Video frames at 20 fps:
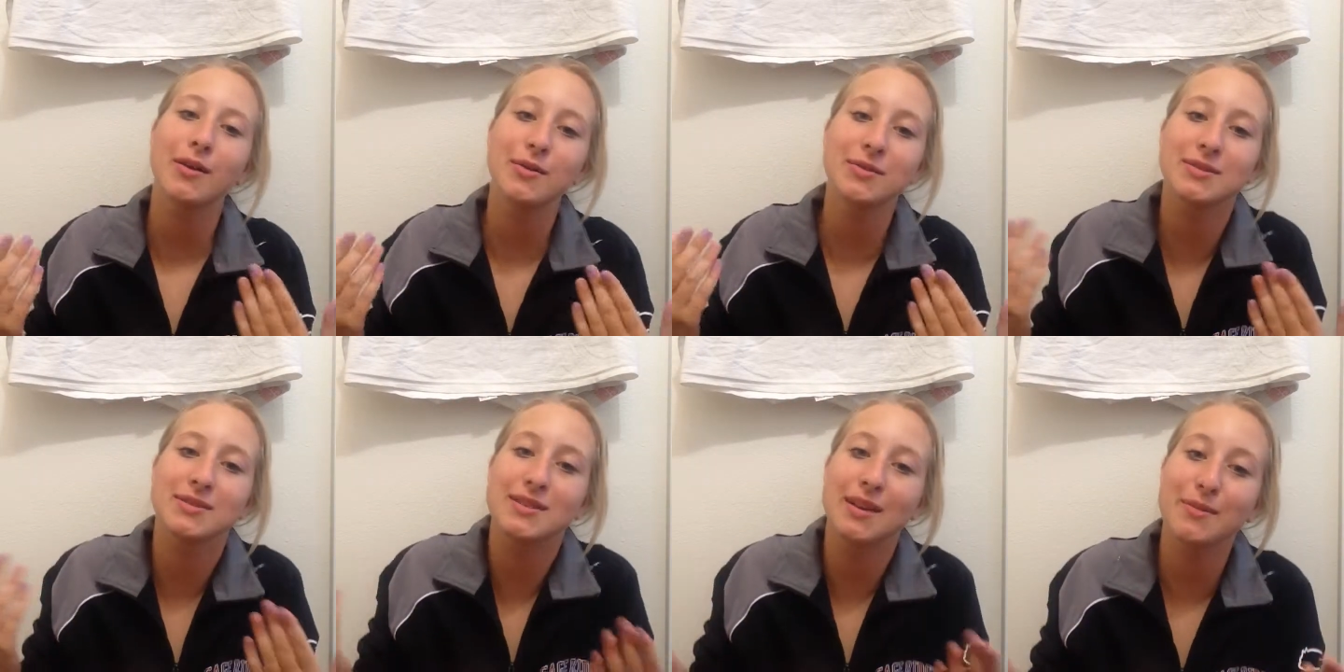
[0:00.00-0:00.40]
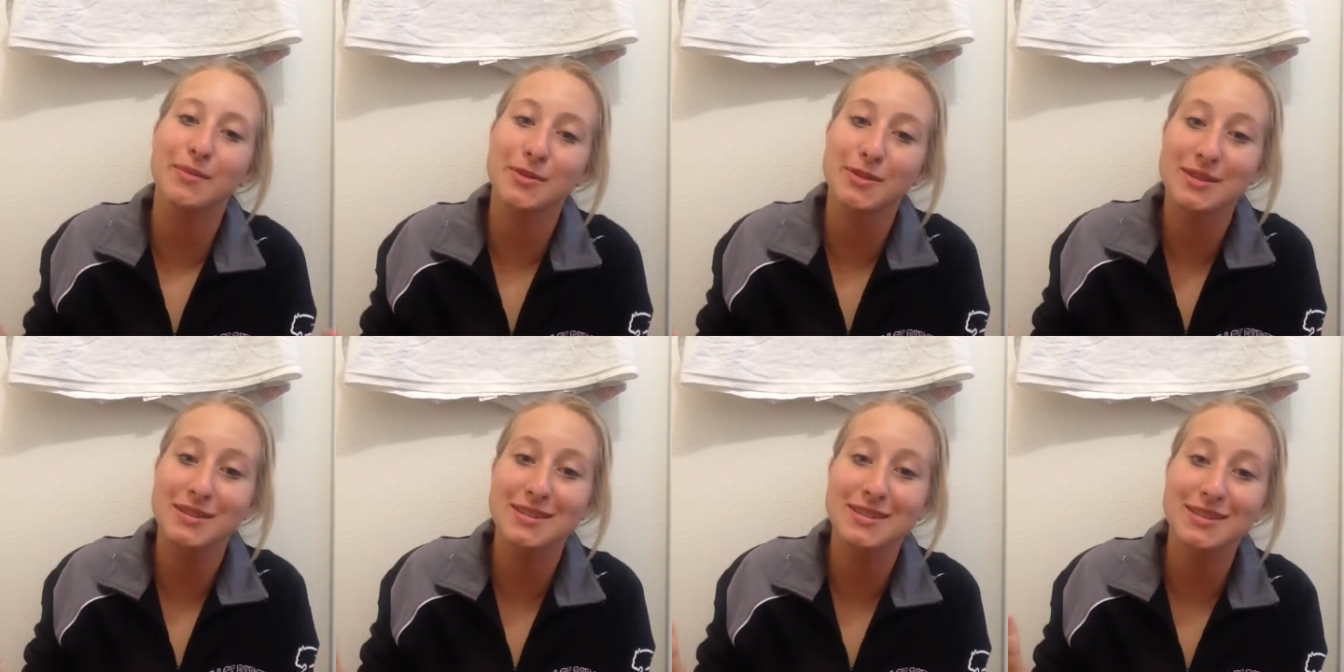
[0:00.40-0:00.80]
oh,
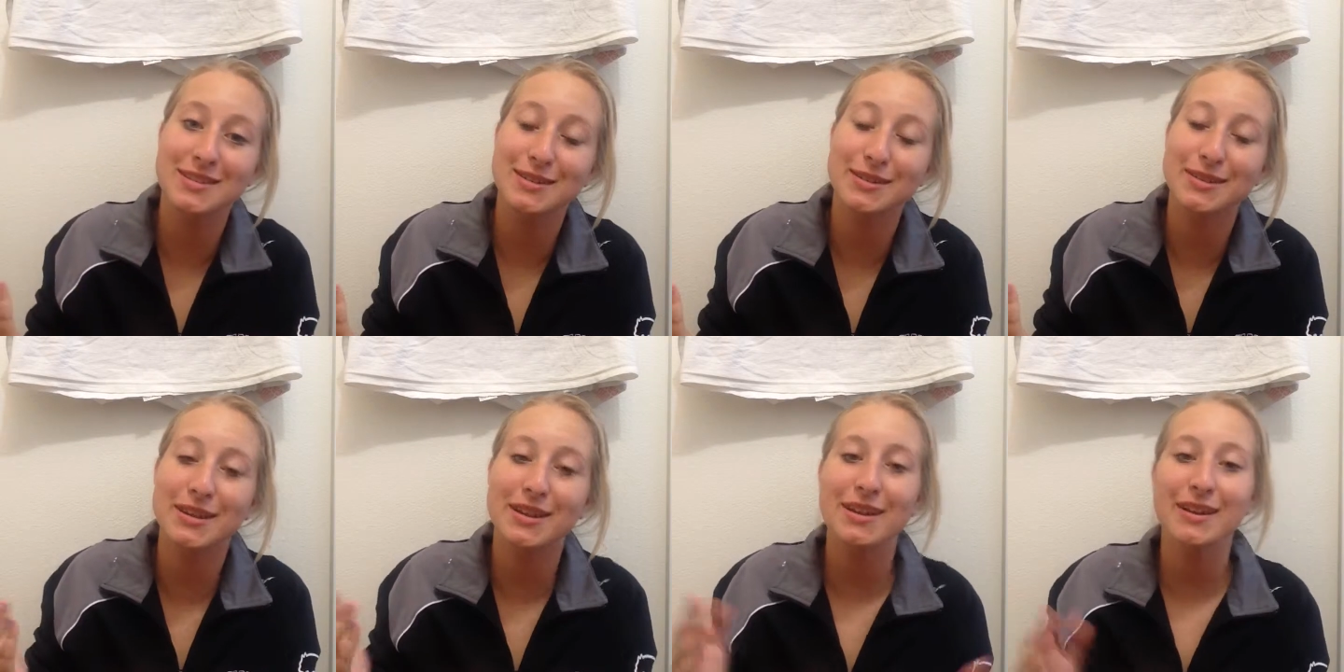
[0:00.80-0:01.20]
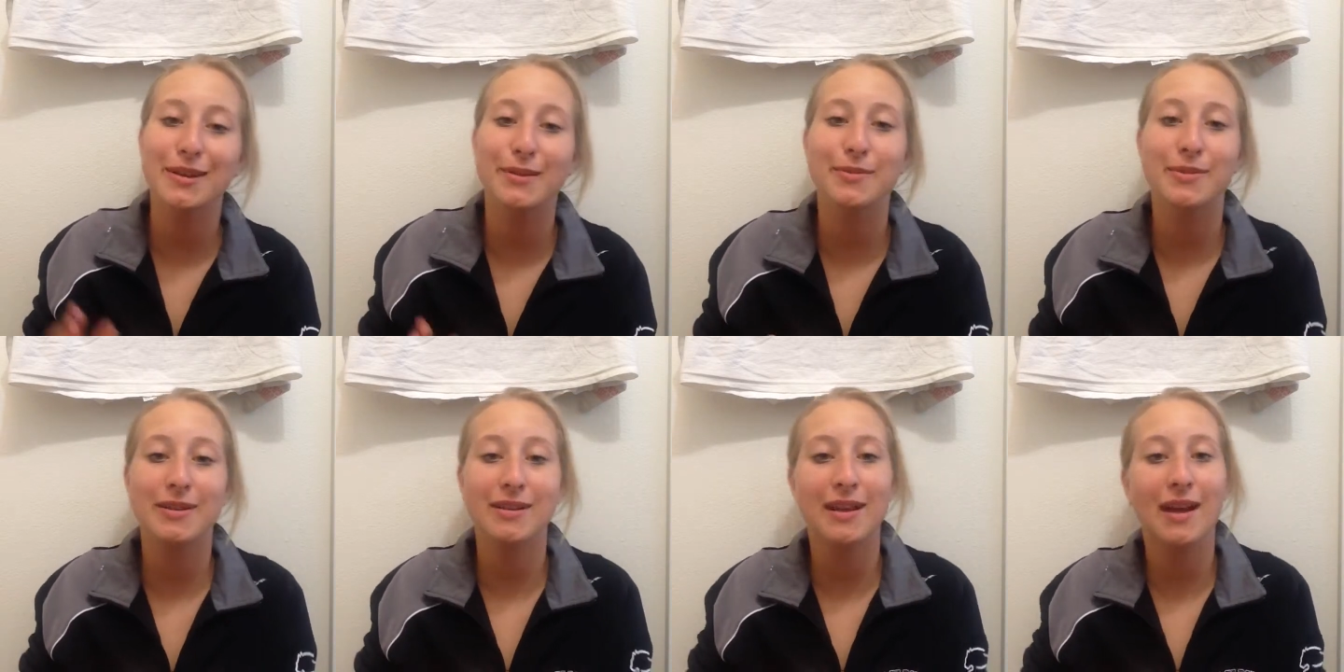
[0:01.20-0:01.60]
summer is still
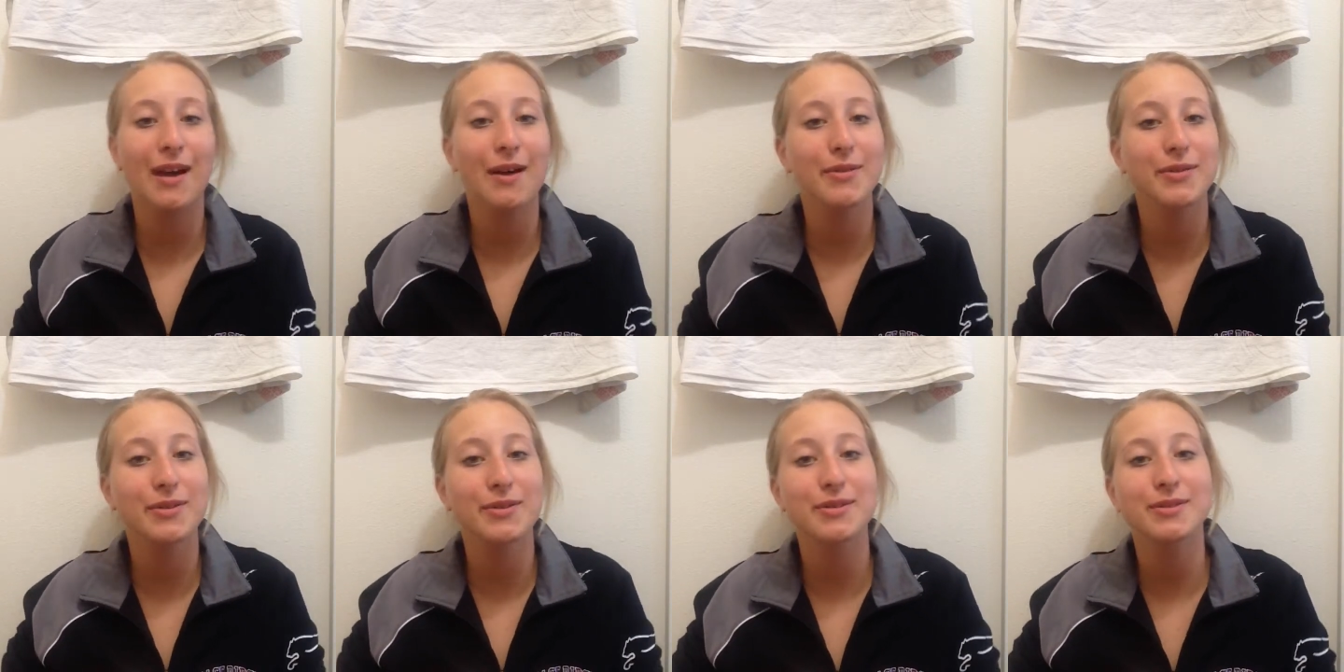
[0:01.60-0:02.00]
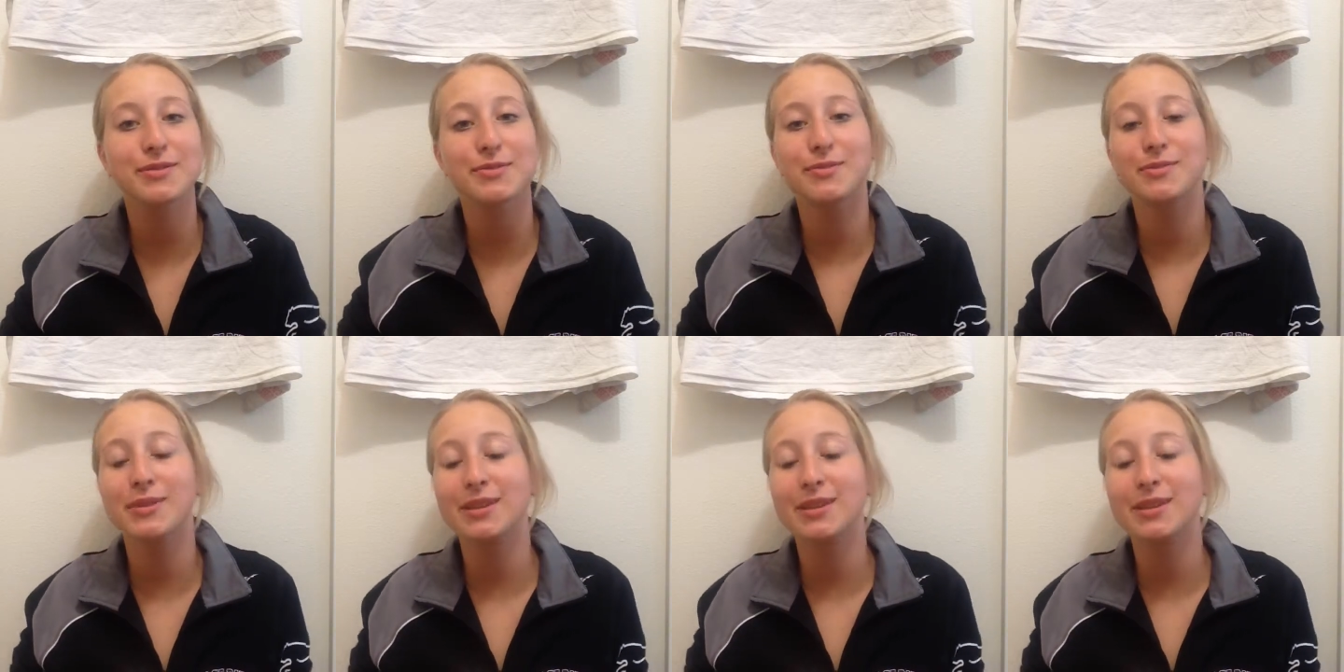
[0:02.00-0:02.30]
here, but now there's